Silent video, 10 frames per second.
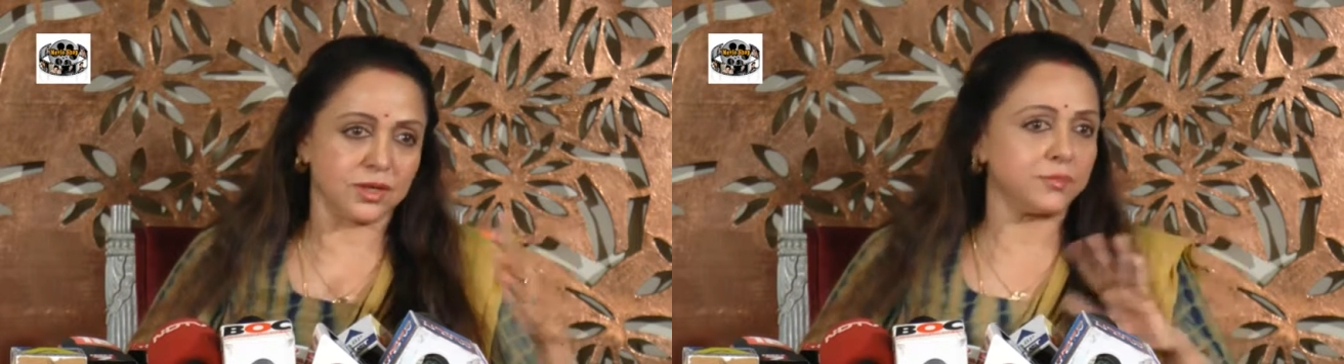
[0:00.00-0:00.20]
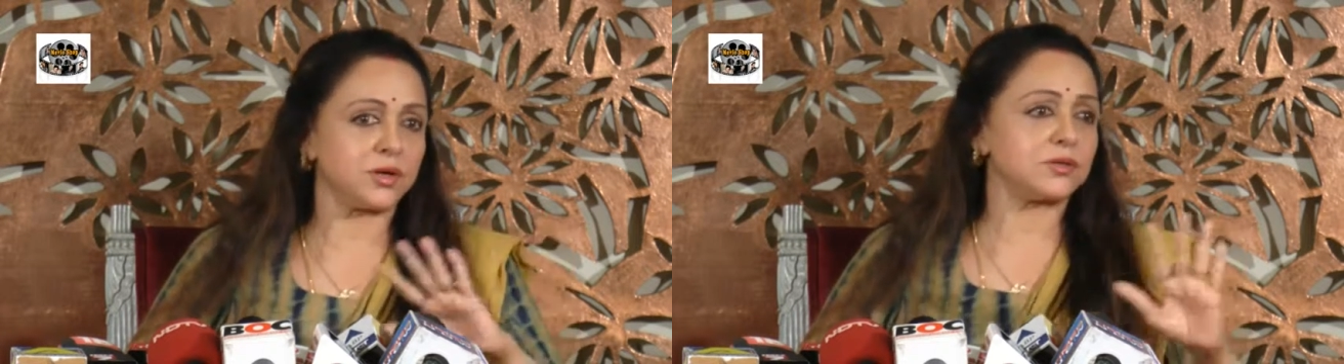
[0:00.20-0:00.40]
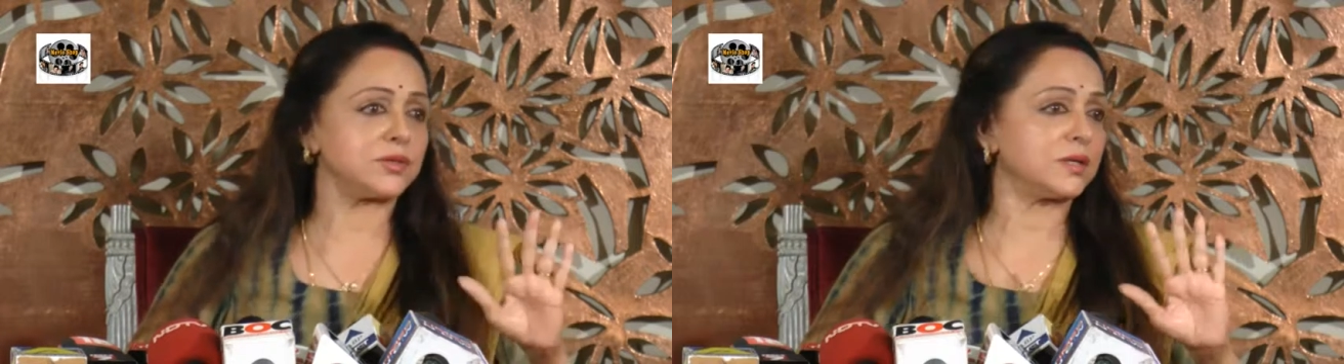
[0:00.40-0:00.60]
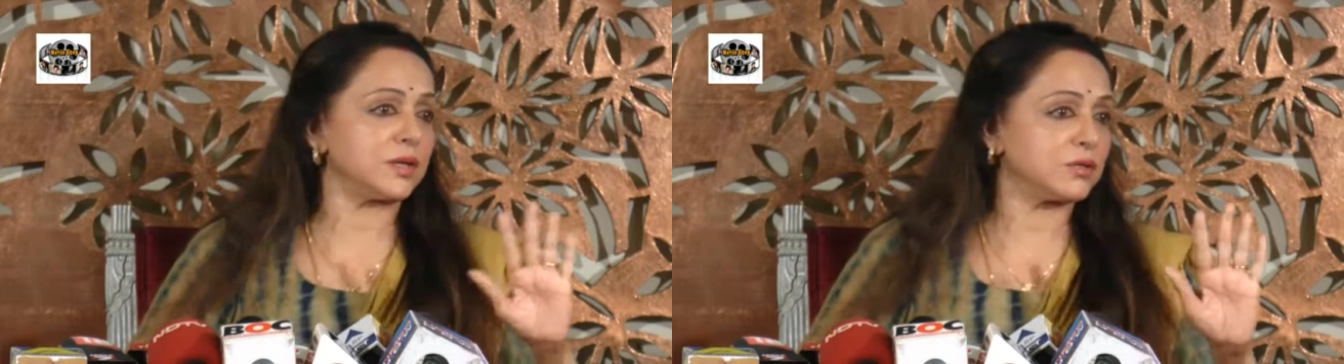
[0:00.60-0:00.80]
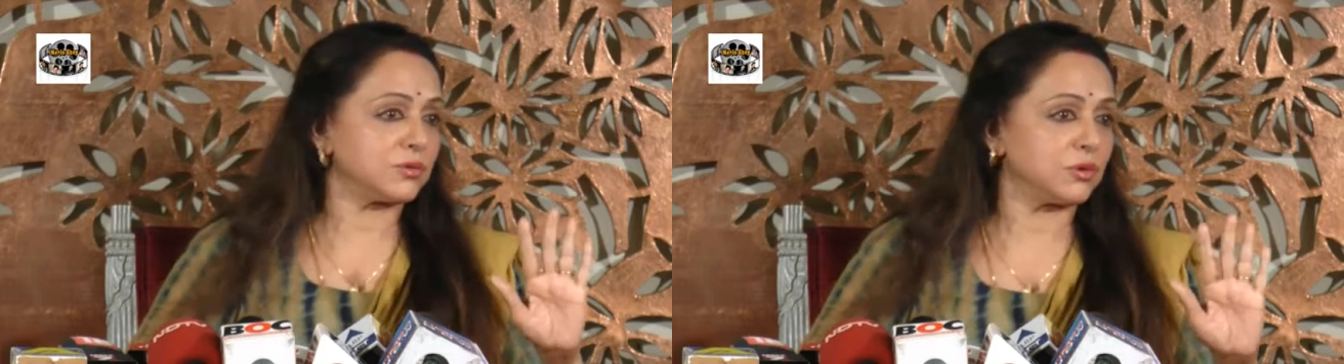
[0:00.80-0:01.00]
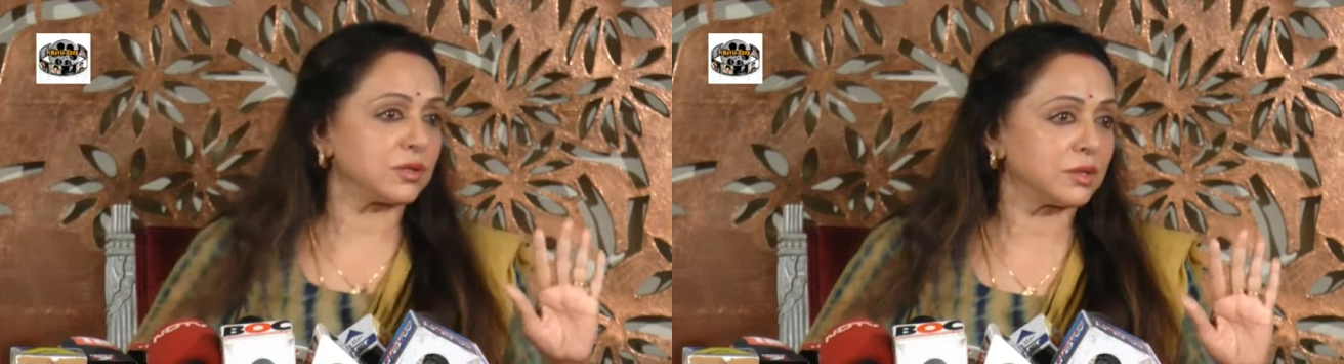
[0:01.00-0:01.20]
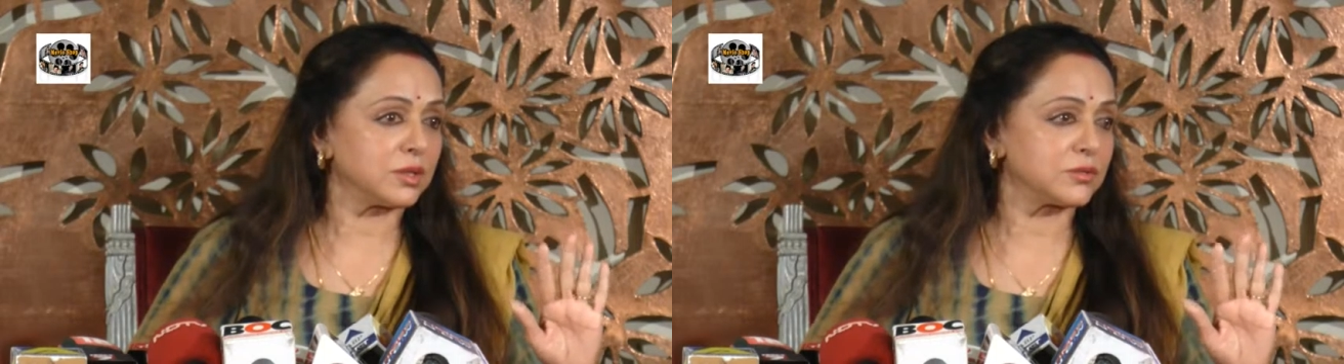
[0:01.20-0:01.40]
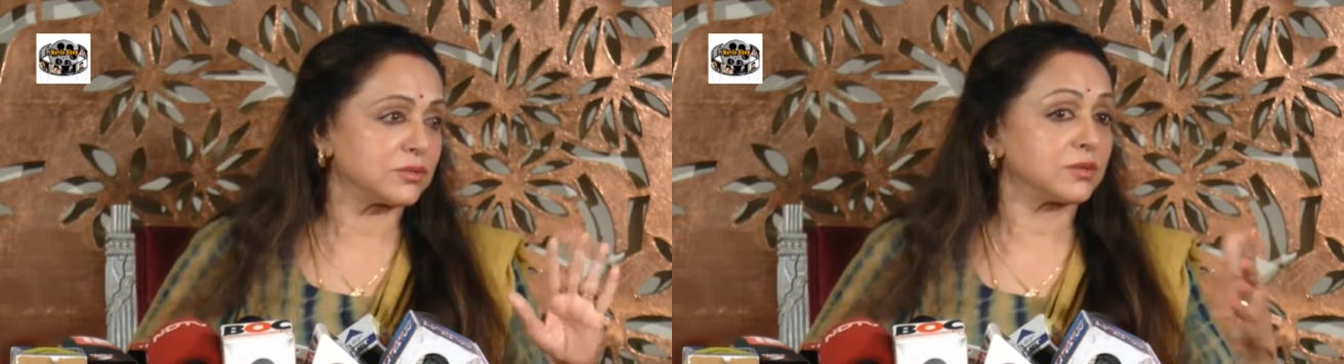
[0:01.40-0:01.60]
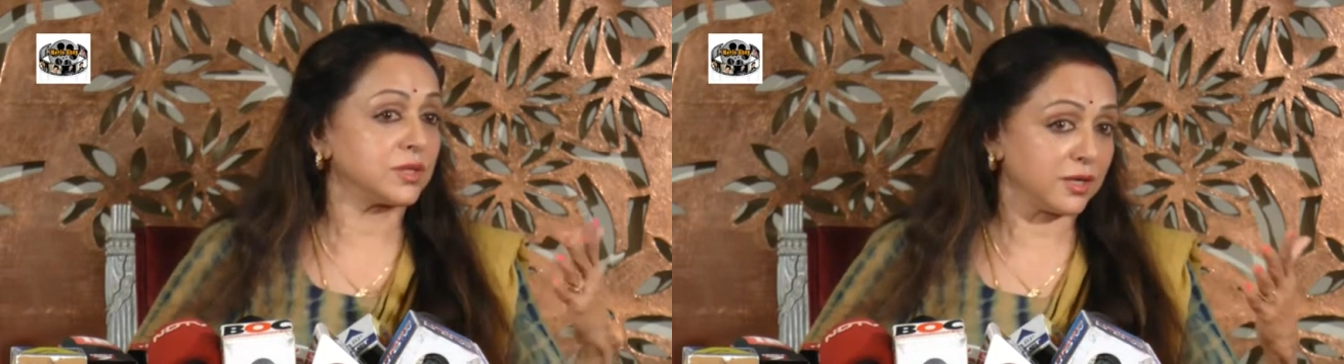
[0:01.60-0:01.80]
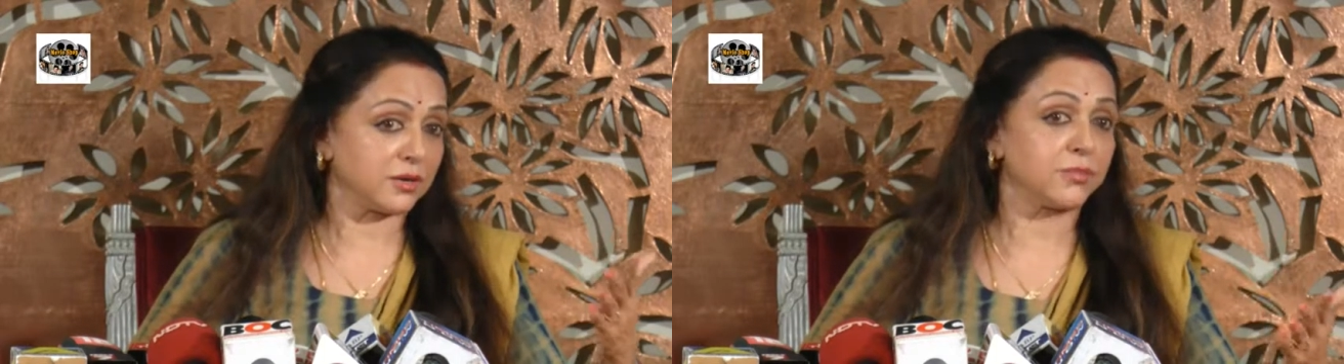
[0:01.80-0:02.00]
I'm not saying there is no other institute.
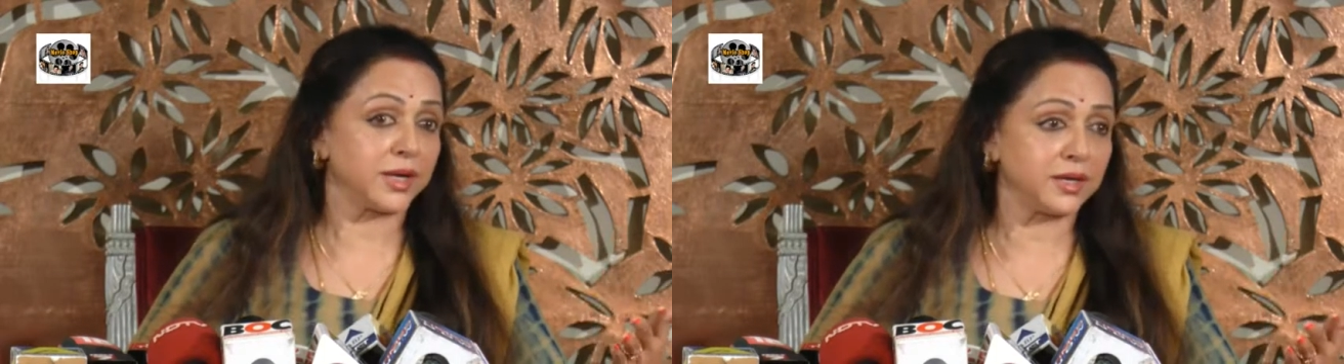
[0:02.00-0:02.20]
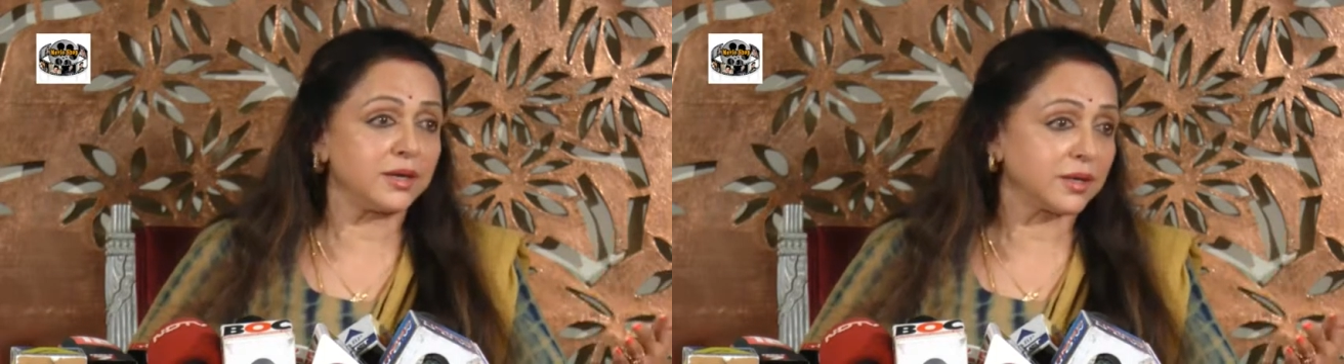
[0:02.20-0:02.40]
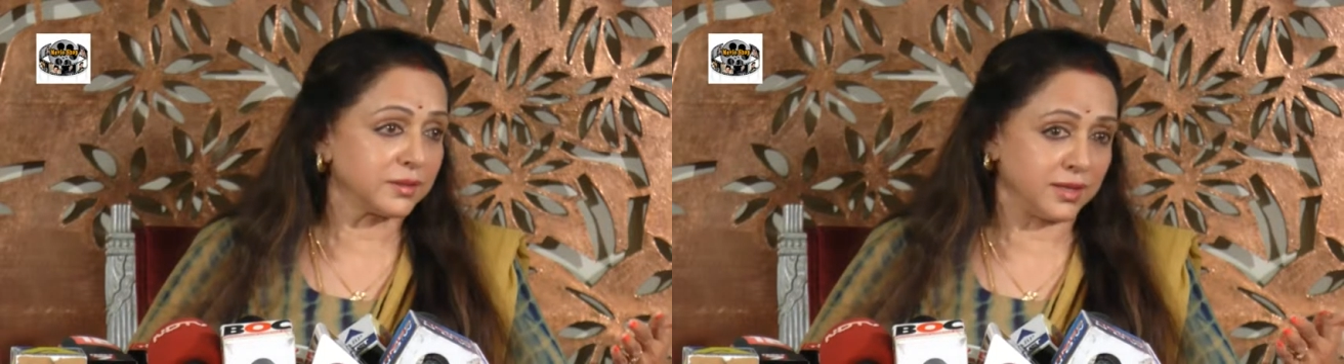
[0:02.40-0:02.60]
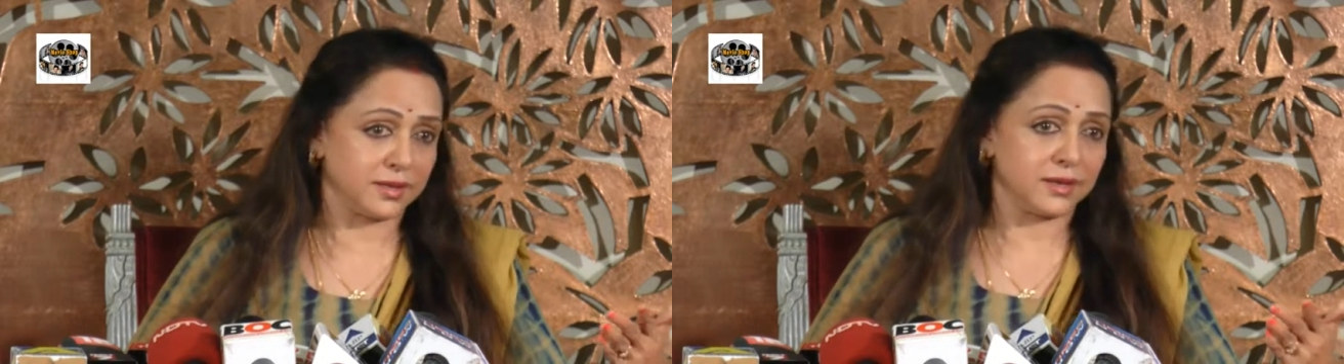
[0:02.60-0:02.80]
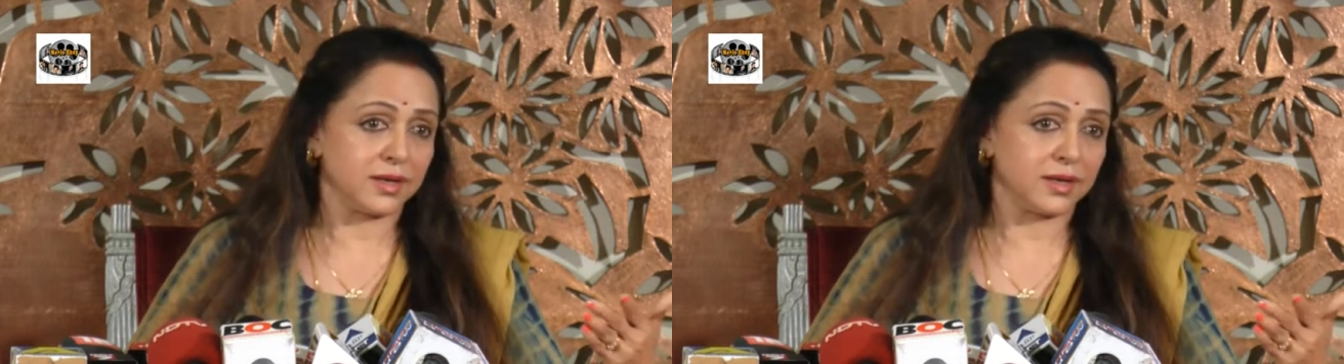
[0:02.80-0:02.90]
There are many are there